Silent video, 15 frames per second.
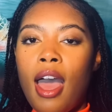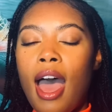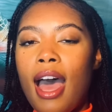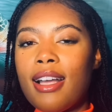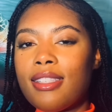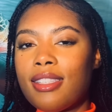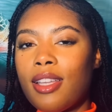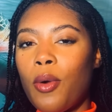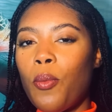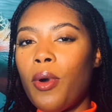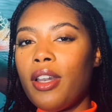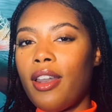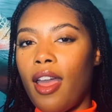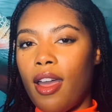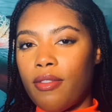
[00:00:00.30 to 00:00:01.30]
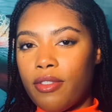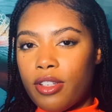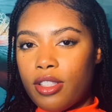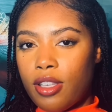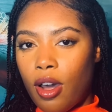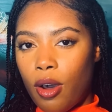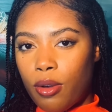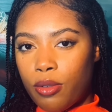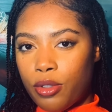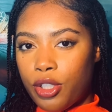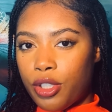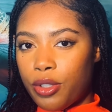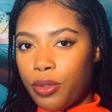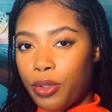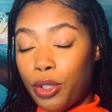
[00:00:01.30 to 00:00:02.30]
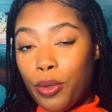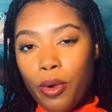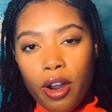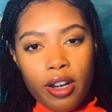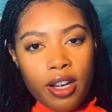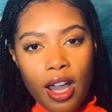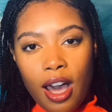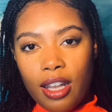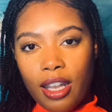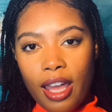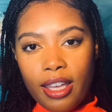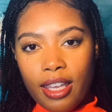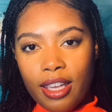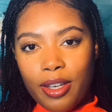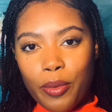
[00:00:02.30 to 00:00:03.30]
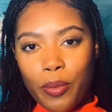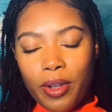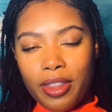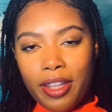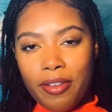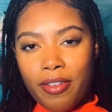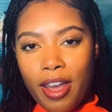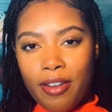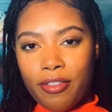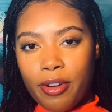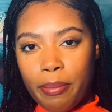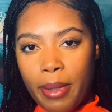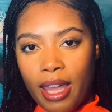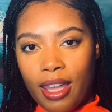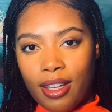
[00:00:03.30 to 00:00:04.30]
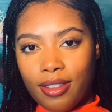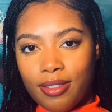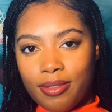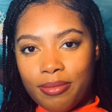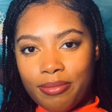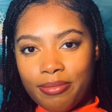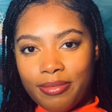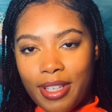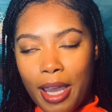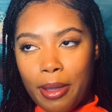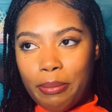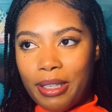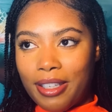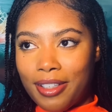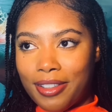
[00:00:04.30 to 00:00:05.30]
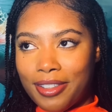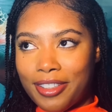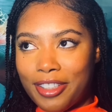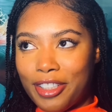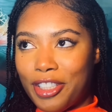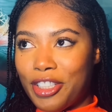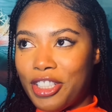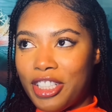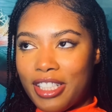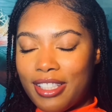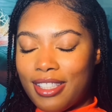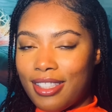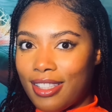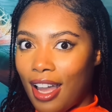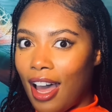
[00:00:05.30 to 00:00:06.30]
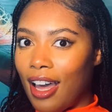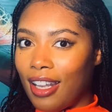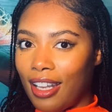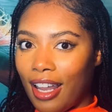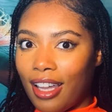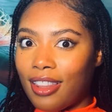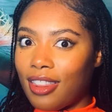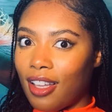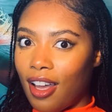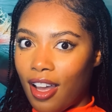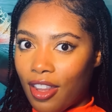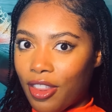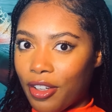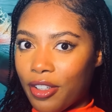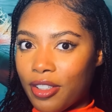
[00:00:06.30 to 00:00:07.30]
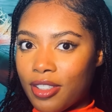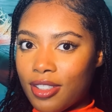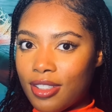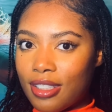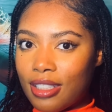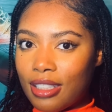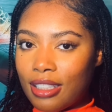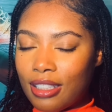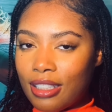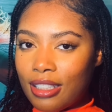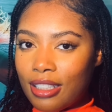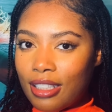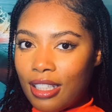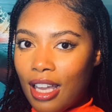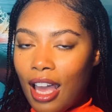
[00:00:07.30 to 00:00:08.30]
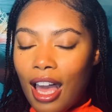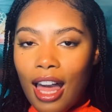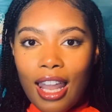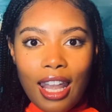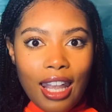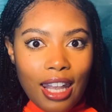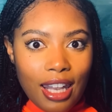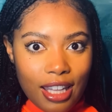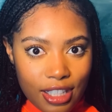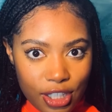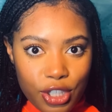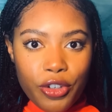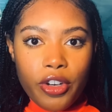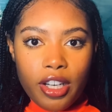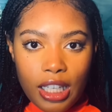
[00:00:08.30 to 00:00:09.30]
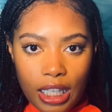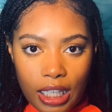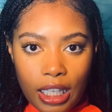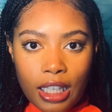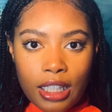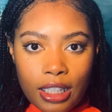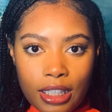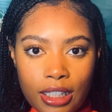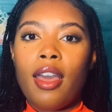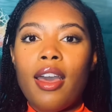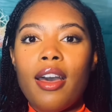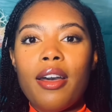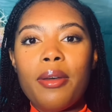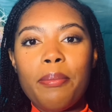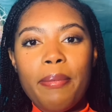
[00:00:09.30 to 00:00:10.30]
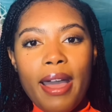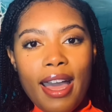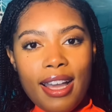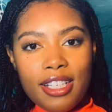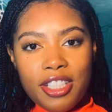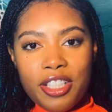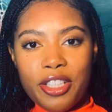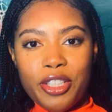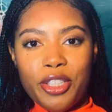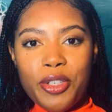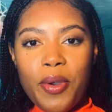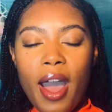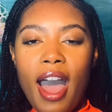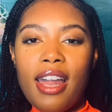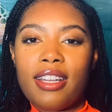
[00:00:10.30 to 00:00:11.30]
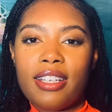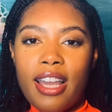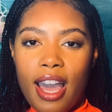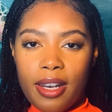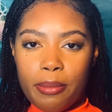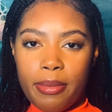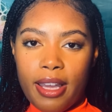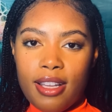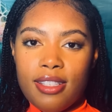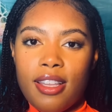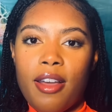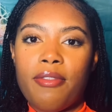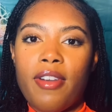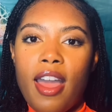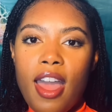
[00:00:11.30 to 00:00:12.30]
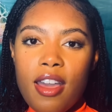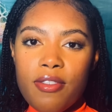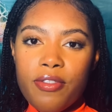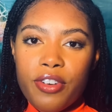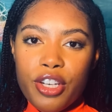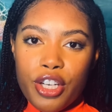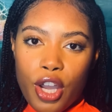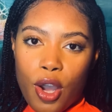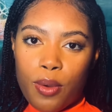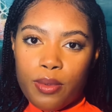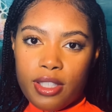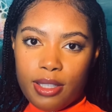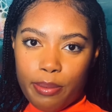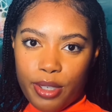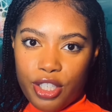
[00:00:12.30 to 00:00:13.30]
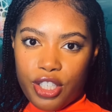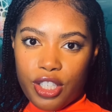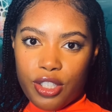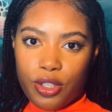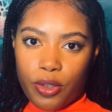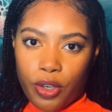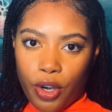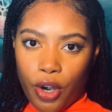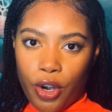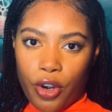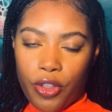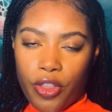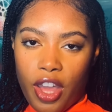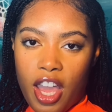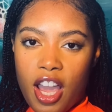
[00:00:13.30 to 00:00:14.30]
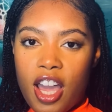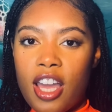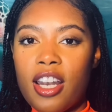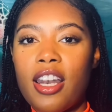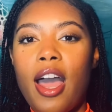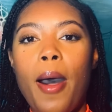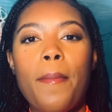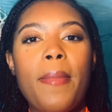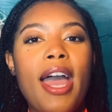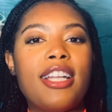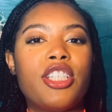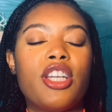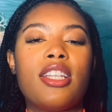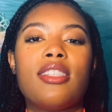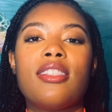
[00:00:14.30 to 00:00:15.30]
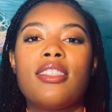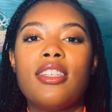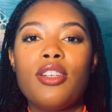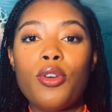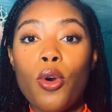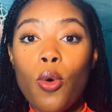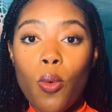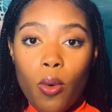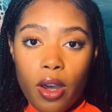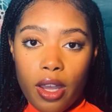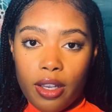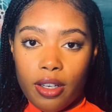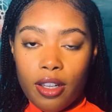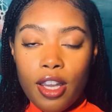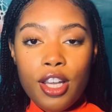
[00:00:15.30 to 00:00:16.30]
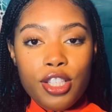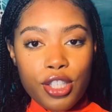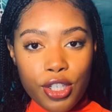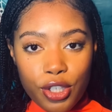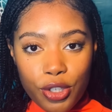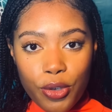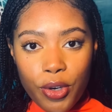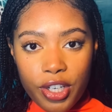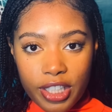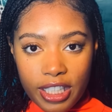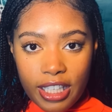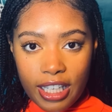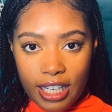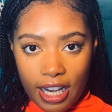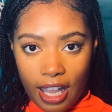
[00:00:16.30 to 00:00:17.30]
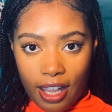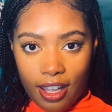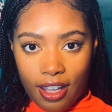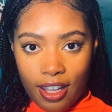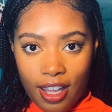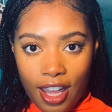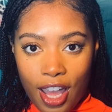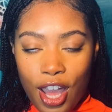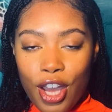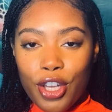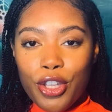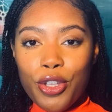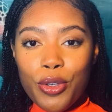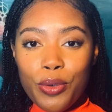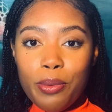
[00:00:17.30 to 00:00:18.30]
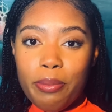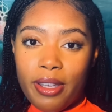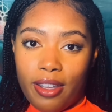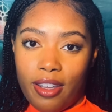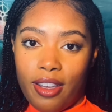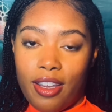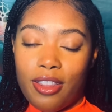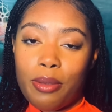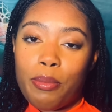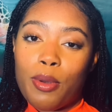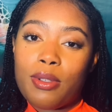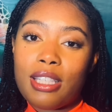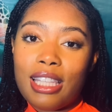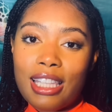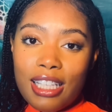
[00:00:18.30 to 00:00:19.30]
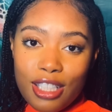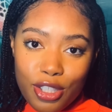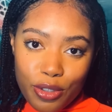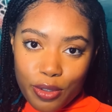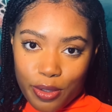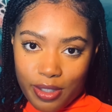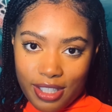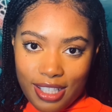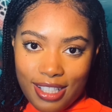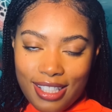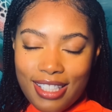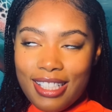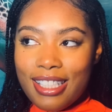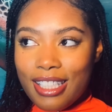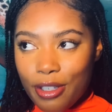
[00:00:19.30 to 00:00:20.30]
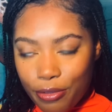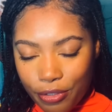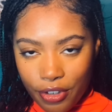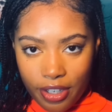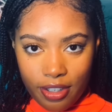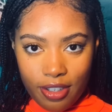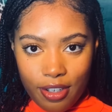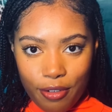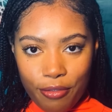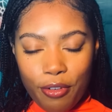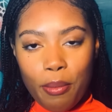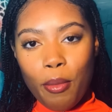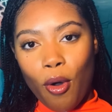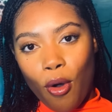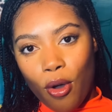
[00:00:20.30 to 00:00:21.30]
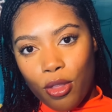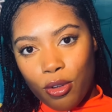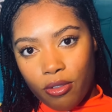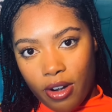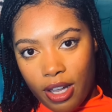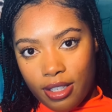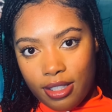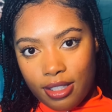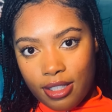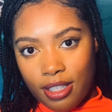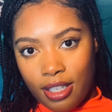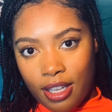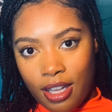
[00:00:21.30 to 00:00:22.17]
Has someone ever told you you are not like anyone they've ever met? I mean, you're just not like the others. Literally. Imagine you had a database of every known species on Earth and could not match a single one to your DNA. You'd be, in the most literal sense, different from all the rest.